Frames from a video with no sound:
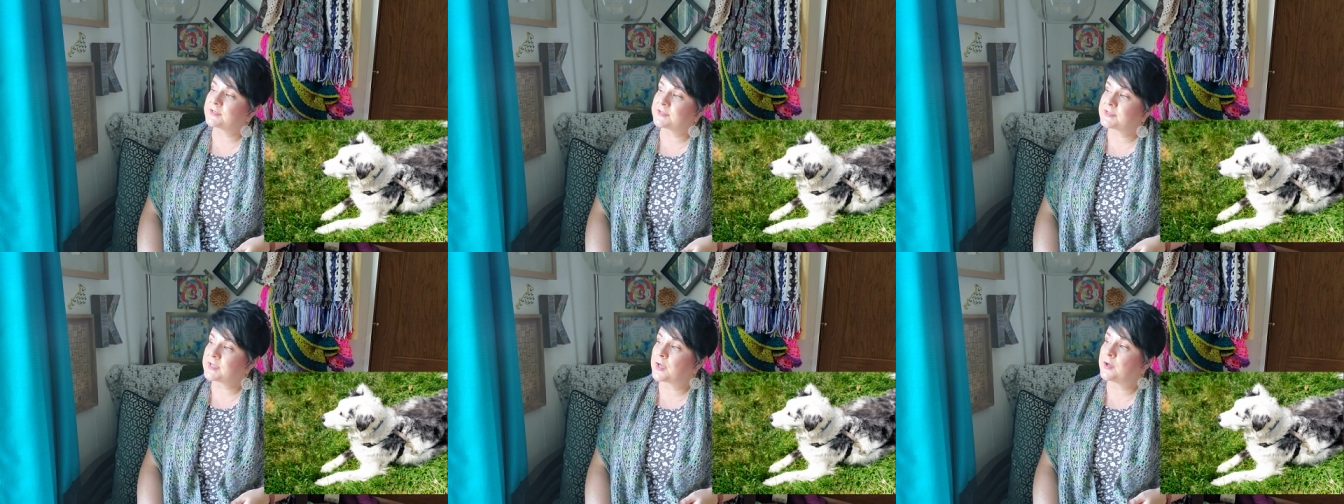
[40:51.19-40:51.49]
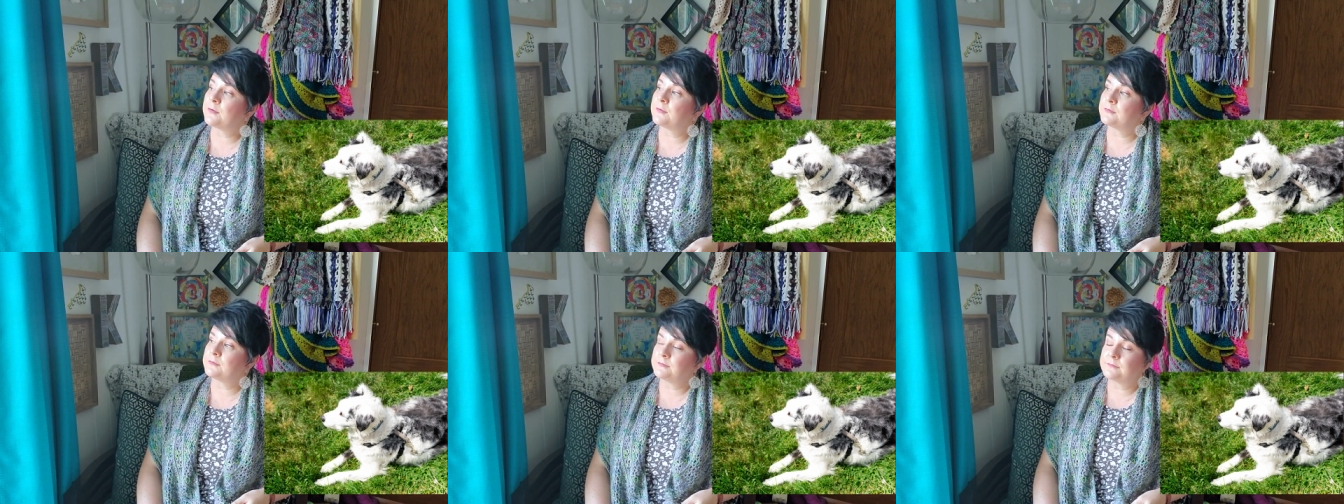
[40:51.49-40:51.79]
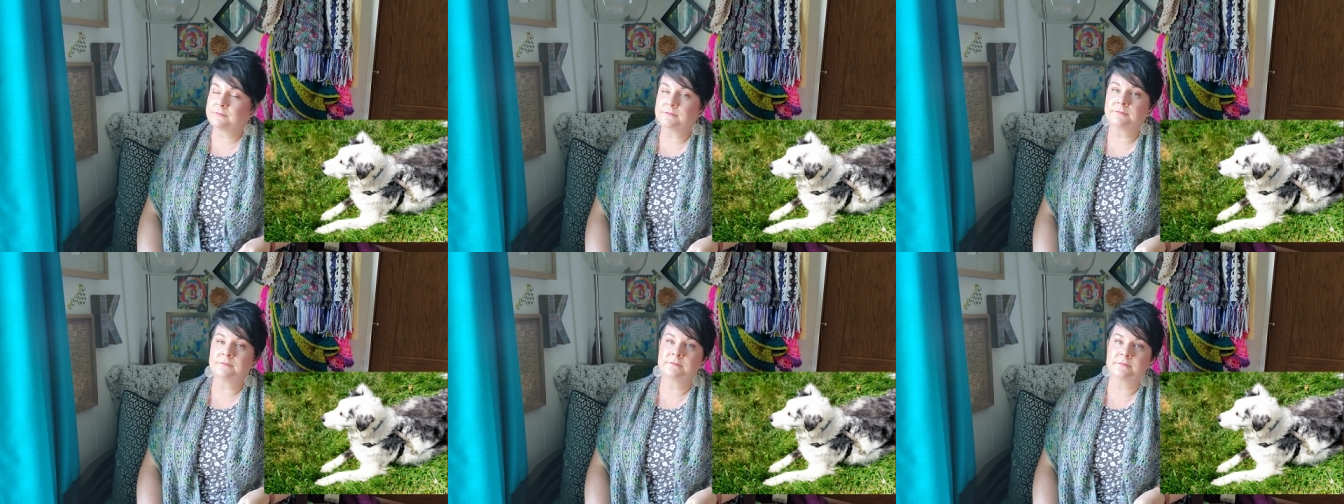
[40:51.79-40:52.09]
So
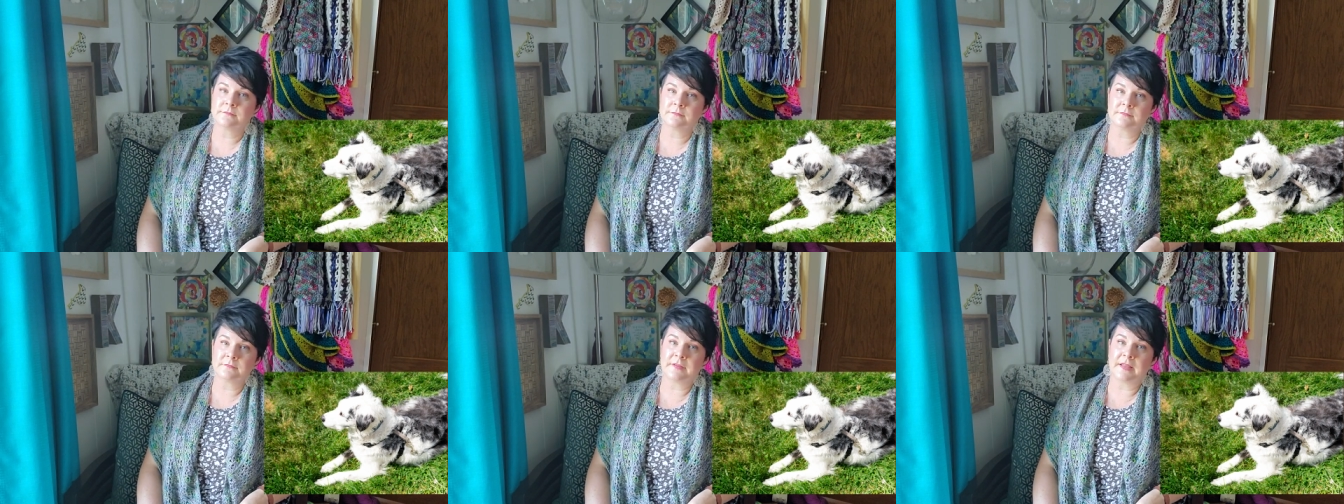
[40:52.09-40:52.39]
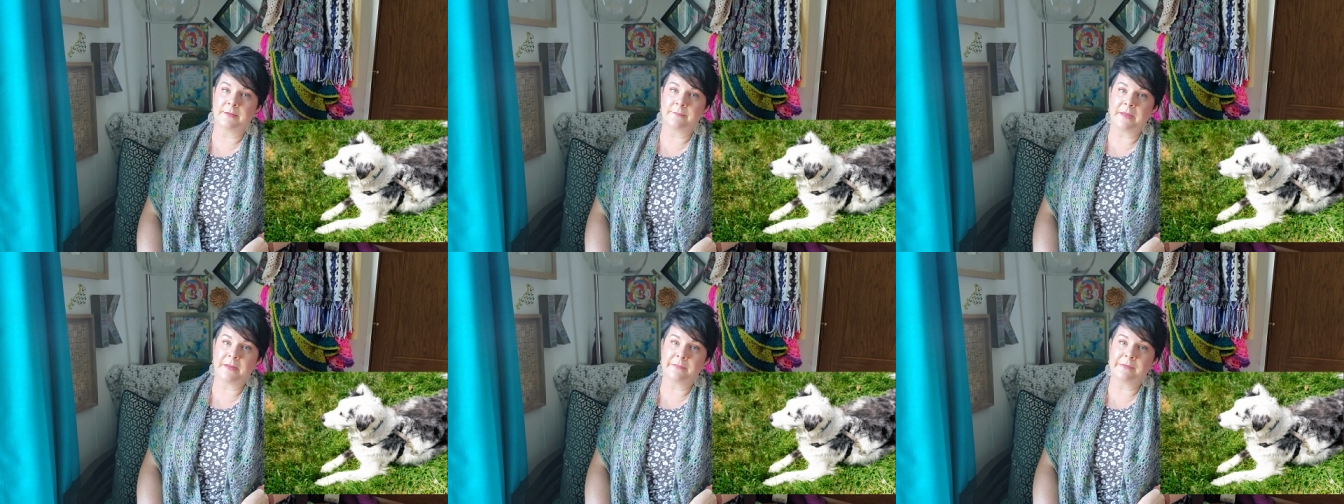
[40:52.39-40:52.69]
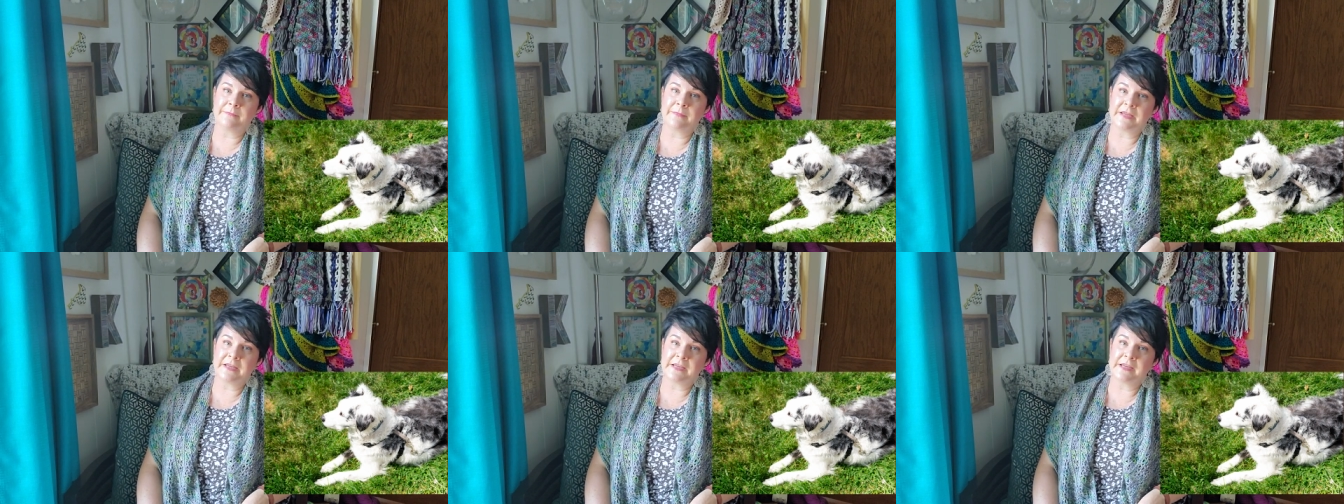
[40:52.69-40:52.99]
they may
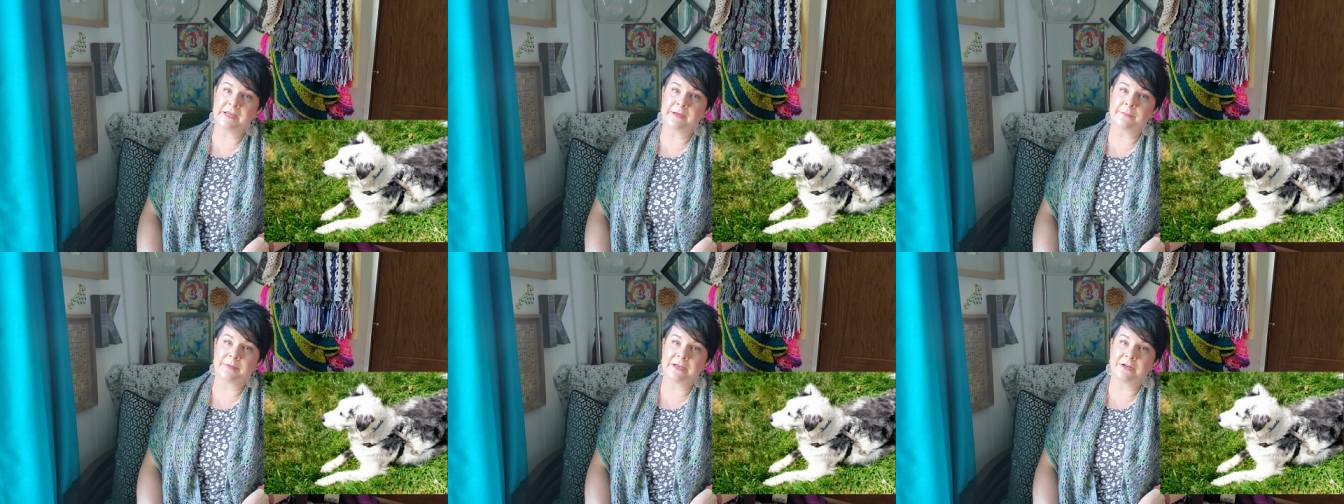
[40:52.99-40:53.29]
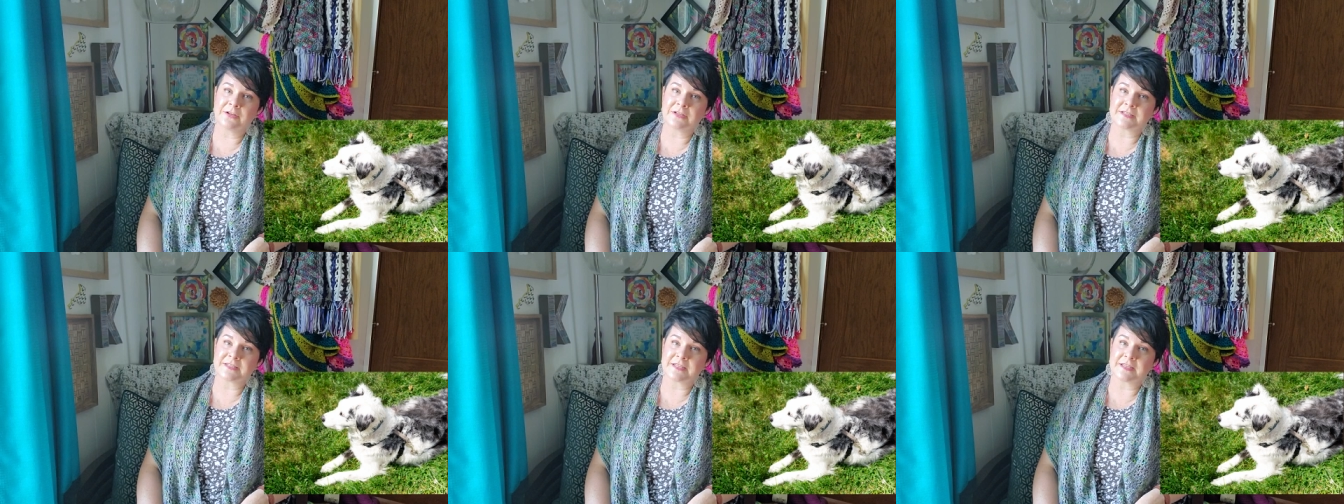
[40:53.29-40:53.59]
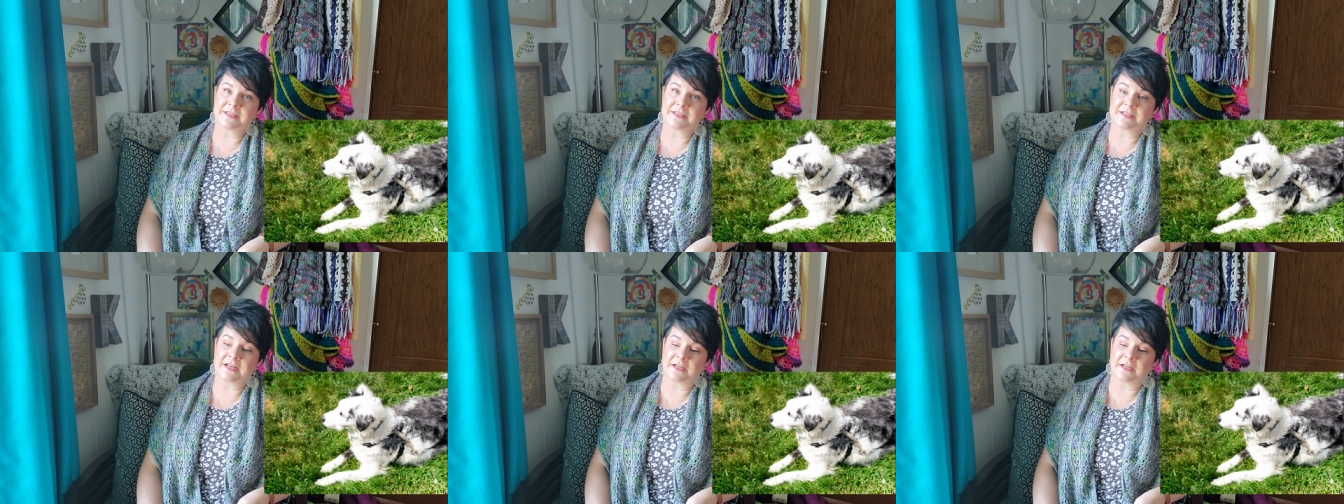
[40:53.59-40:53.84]
be making appearances,